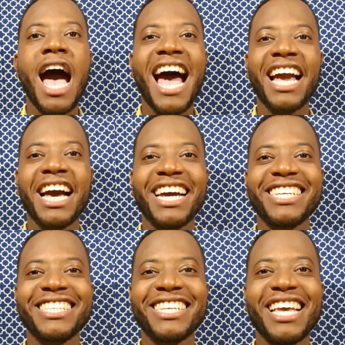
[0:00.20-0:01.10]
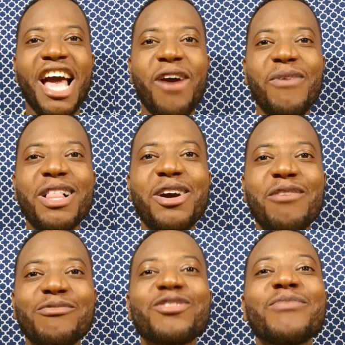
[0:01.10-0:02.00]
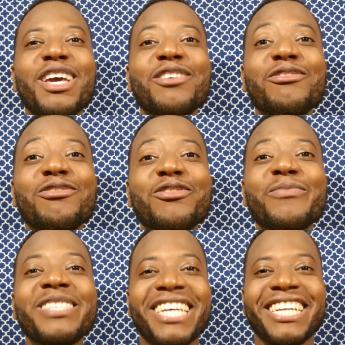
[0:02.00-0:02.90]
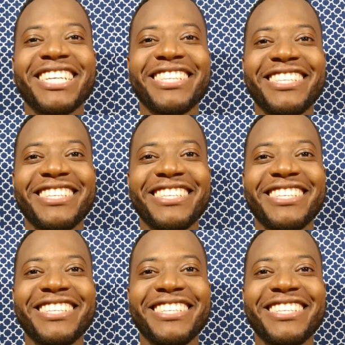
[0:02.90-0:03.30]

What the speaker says: Hi guys, welcome to my YouTube channel.